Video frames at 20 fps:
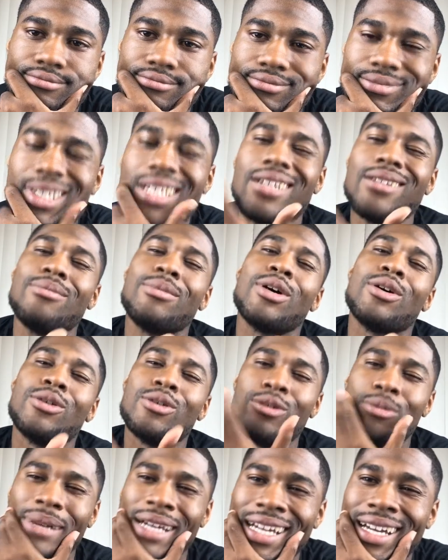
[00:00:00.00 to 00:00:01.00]
Come
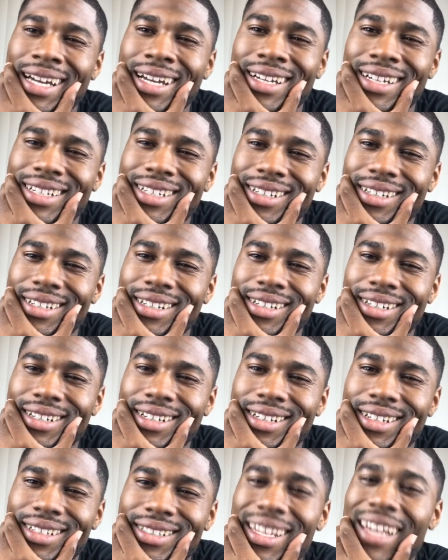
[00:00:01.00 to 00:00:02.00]
on, man.
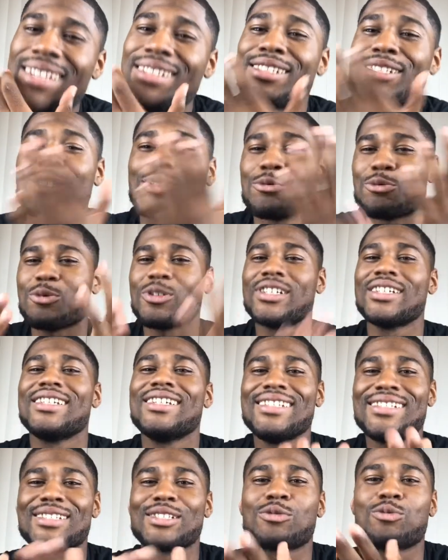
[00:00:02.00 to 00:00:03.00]
They really
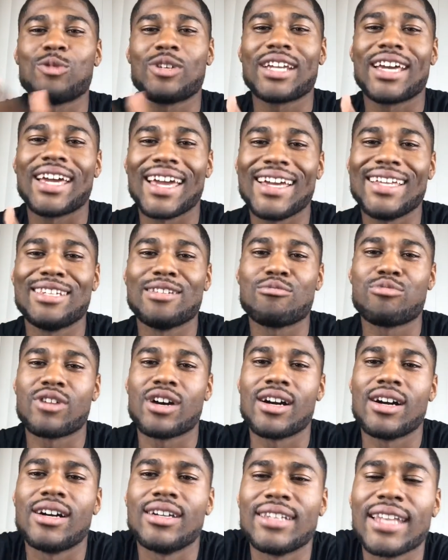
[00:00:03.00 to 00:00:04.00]
want to hate
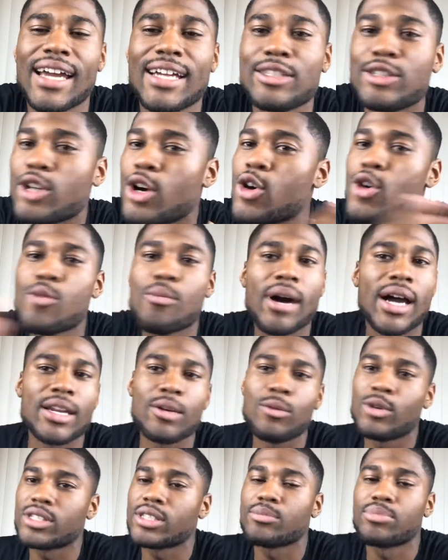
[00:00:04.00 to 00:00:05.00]
LeBron. Like, nobody
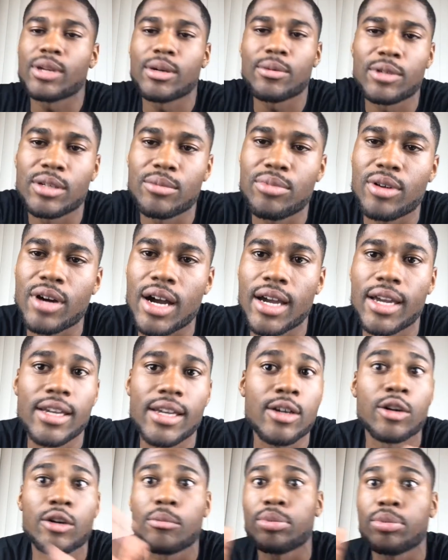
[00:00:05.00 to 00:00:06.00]
wants to play with LeBron. He's
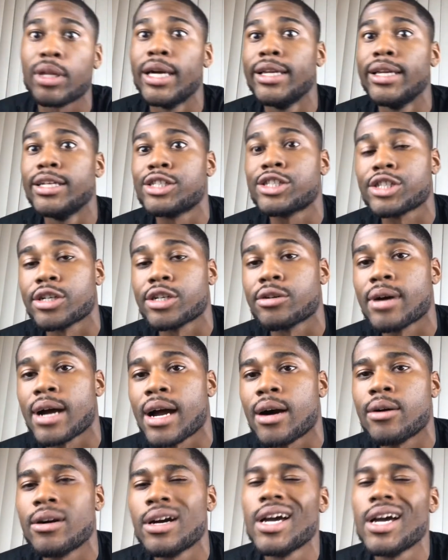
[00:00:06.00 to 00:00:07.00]
going to play this year
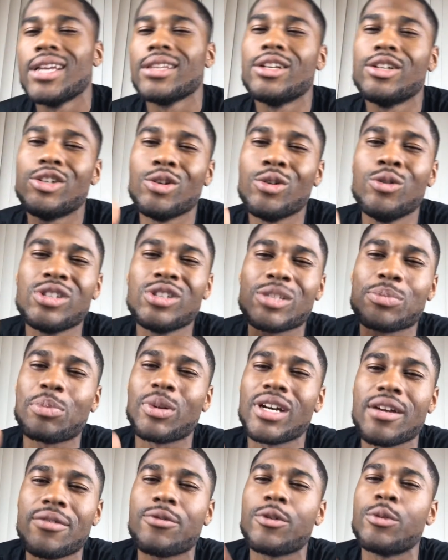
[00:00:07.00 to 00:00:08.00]
out. The dude is
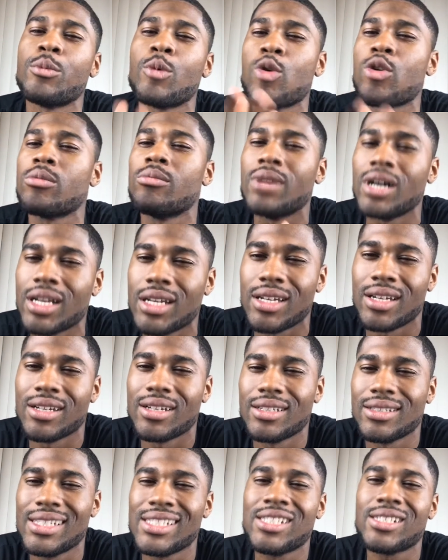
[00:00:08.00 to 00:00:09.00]
playing for more money.
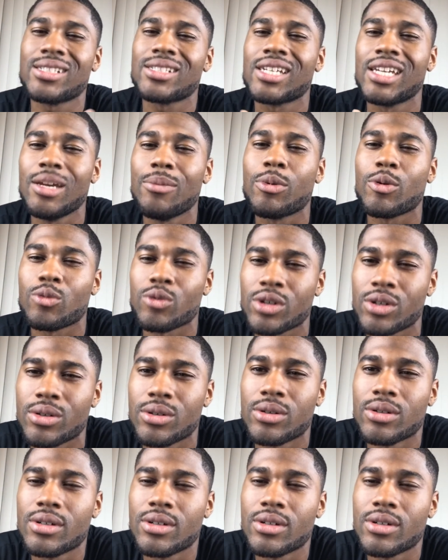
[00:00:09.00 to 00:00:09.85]
Let's just keep it real.